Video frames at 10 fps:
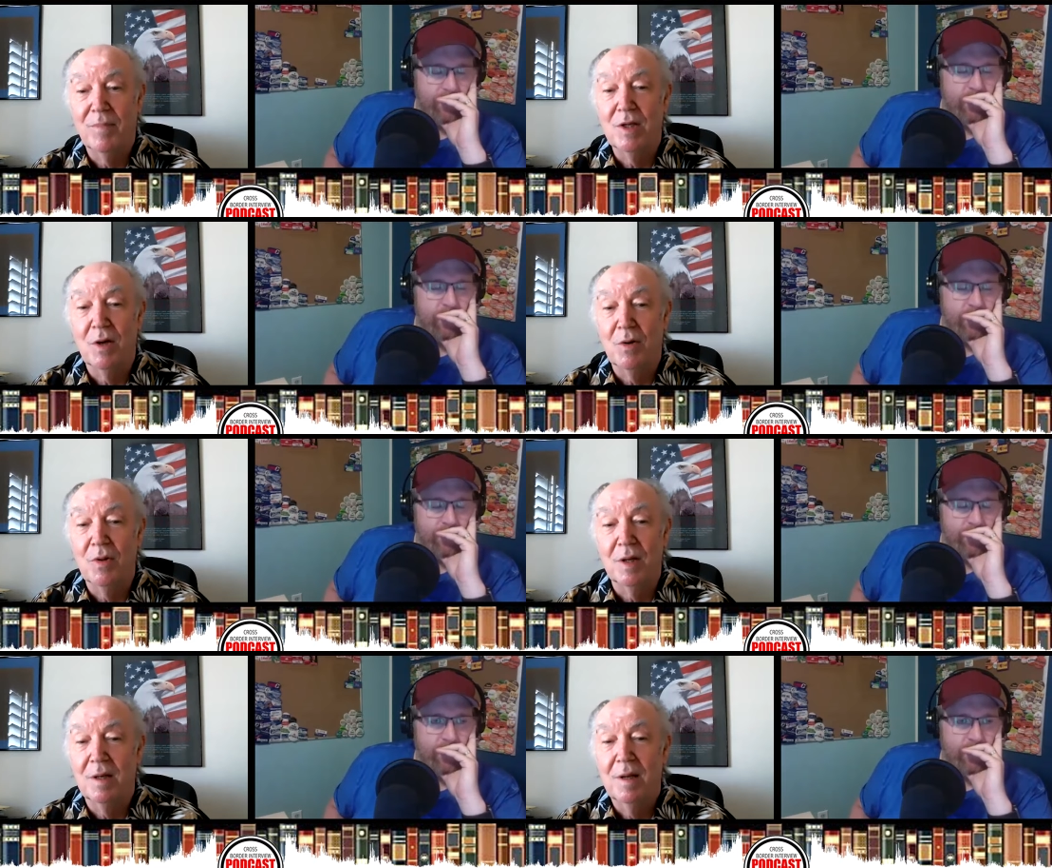Speaker 1: so
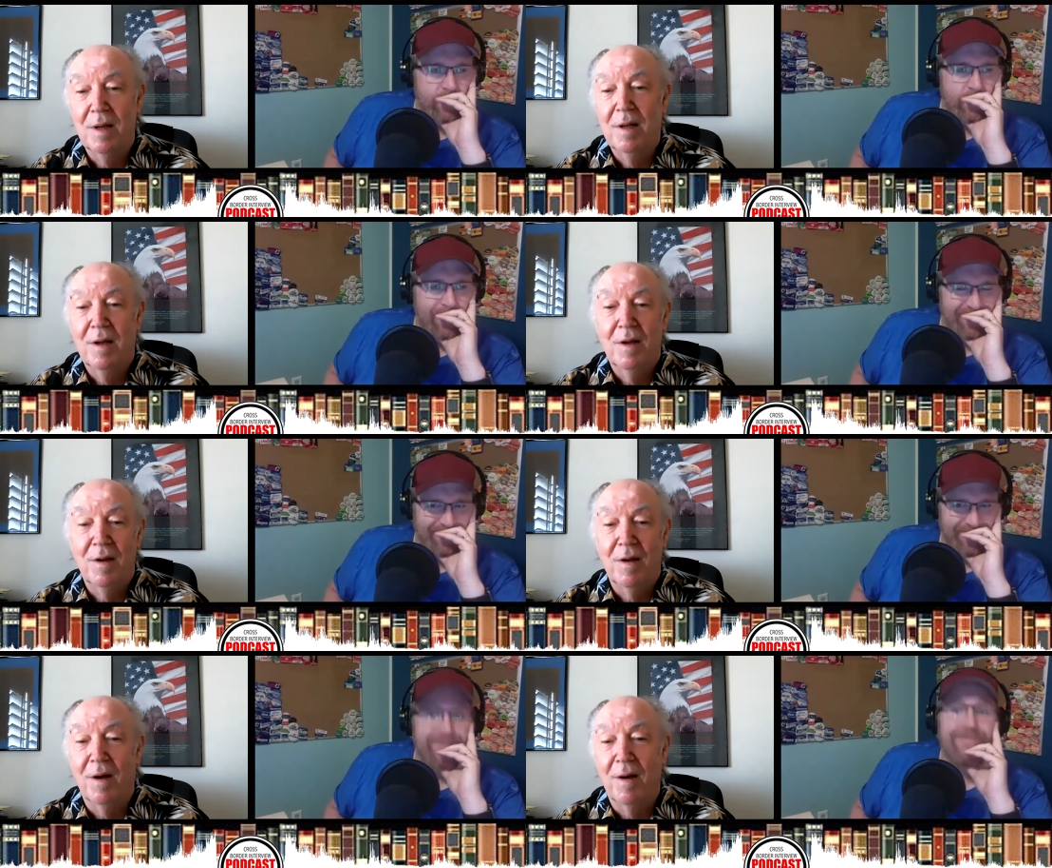that
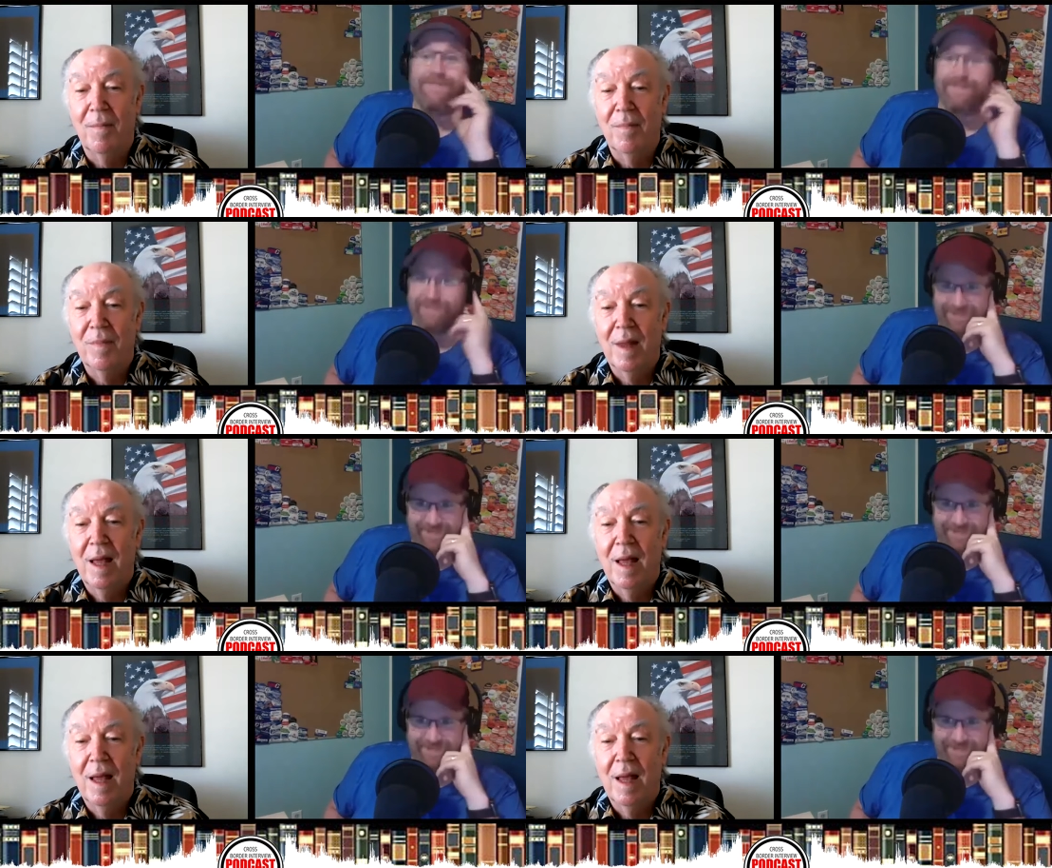um,